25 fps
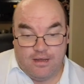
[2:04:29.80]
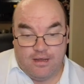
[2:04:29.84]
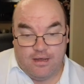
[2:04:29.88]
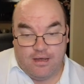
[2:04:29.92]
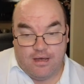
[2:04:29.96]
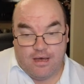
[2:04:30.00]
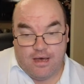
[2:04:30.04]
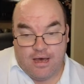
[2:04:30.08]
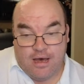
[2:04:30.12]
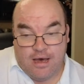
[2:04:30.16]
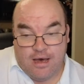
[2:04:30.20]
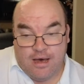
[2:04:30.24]

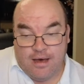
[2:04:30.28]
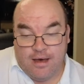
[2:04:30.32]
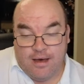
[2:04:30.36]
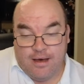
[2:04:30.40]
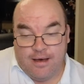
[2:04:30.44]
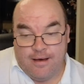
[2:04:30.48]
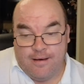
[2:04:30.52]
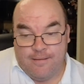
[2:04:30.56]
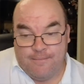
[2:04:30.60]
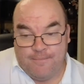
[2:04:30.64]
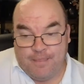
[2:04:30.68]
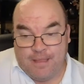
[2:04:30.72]

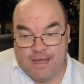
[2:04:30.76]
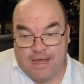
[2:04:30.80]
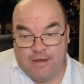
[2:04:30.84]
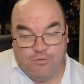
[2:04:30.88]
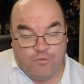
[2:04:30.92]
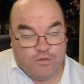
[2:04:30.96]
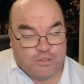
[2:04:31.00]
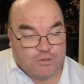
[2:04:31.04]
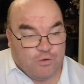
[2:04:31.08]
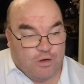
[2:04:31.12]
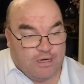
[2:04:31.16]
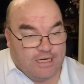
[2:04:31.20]
I
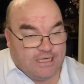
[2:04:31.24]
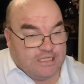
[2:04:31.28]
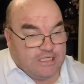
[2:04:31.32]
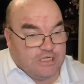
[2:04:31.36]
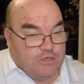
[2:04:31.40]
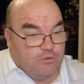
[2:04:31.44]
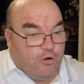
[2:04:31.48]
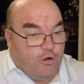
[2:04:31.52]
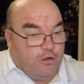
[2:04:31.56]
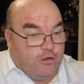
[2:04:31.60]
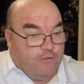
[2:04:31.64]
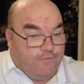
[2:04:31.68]
was wanting to
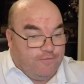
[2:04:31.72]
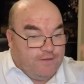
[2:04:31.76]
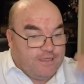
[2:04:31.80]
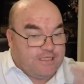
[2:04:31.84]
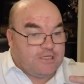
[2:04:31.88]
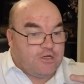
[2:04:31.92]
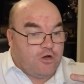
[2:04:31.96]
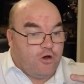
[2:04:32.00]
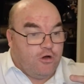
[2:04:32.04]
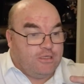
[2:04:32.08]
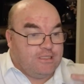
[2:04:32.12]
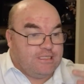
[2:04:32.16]
do all of this
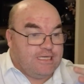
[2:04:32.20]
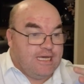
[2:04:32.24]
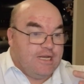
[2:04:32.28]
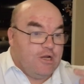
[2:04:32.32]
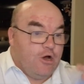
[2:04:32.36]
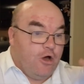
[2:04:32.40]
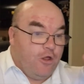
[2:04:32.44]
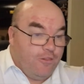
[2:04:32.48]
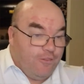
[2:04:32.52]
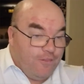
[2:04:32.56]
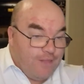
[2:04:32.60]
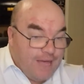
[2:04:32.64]
content
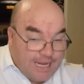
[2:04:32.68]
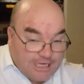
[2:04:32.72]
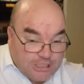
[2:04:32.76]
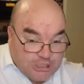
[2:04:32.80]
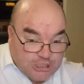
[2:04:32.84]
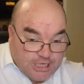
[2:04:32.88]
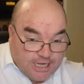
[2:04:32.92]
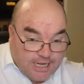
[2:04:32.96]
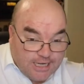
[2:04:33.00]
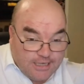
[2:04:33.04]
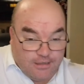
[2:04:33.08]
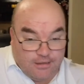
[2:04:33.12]
on that
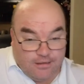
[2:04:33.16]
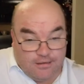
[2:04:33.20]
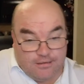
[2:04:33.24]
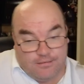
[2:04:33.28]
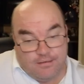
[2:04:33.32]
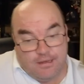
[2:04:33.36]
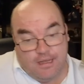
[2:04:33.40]
channel,